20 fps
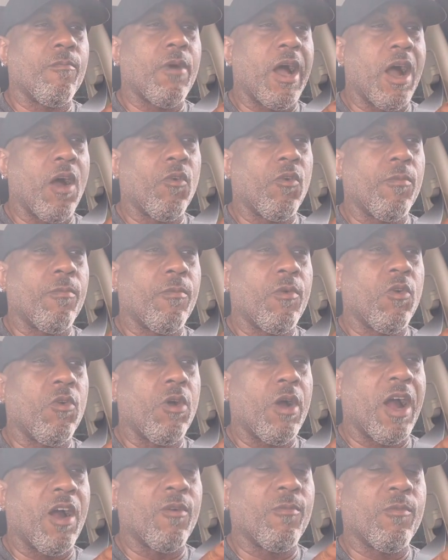our,
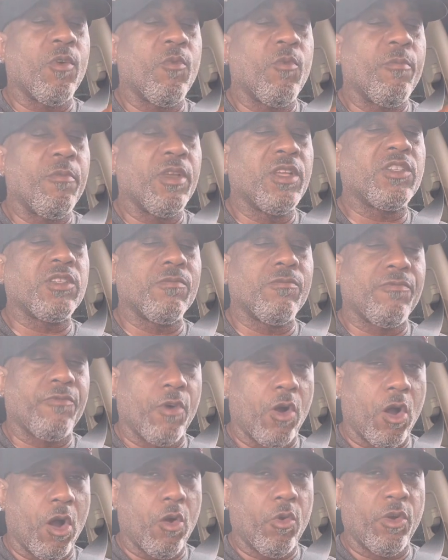our momentum
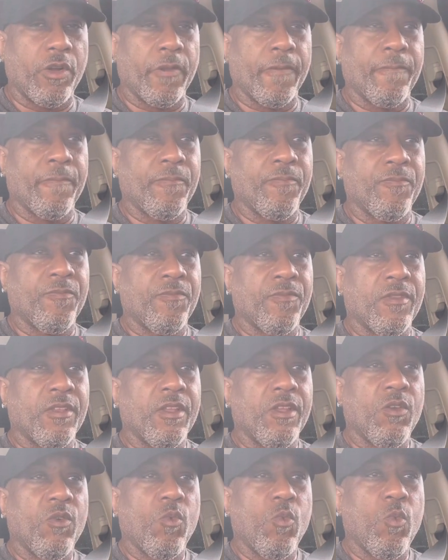forward
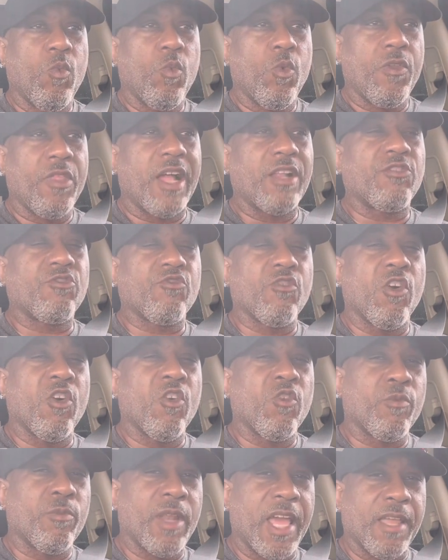without
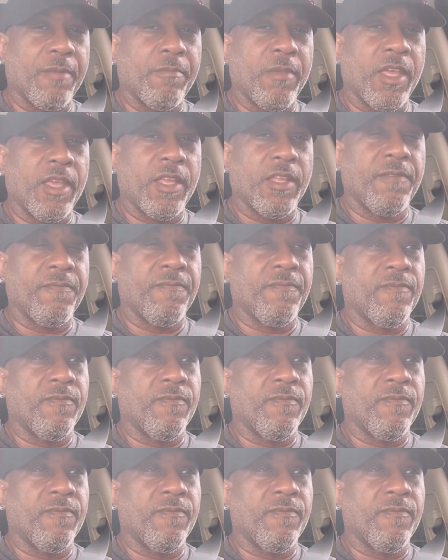strong black men.